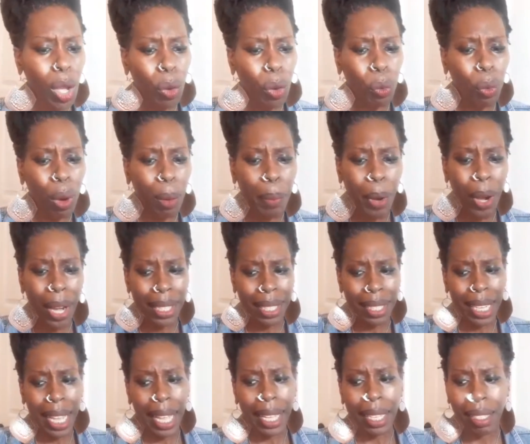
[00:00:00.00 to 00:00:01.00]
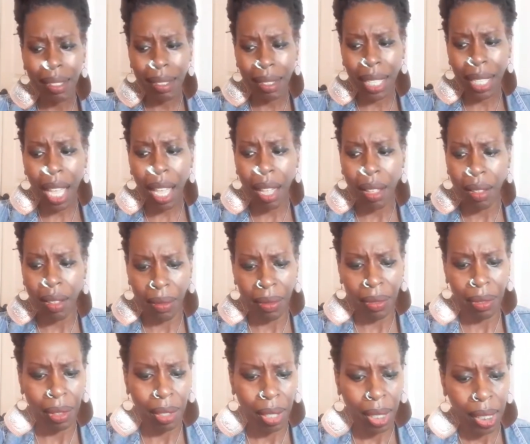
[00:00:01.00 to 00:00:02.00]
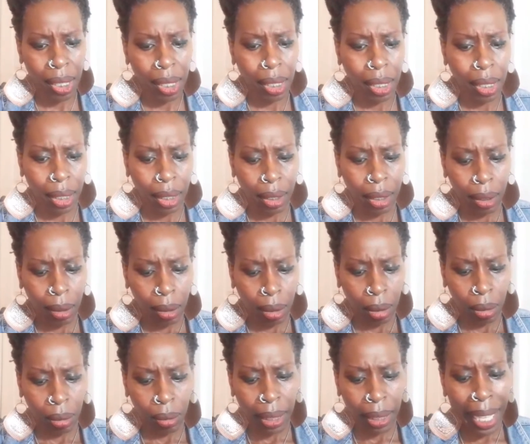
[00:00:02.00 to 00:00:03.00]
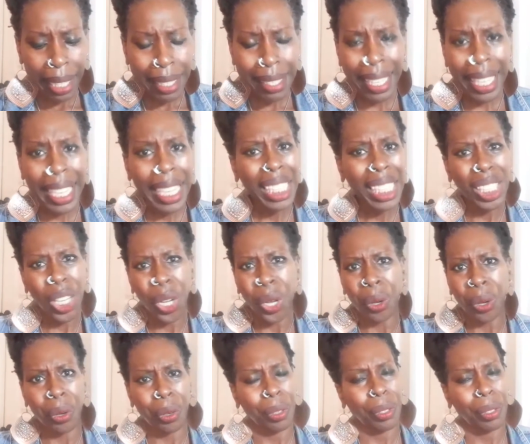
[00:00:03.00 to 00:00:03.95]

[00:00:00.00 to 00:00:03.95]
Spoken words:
What part of that is love? That's ego.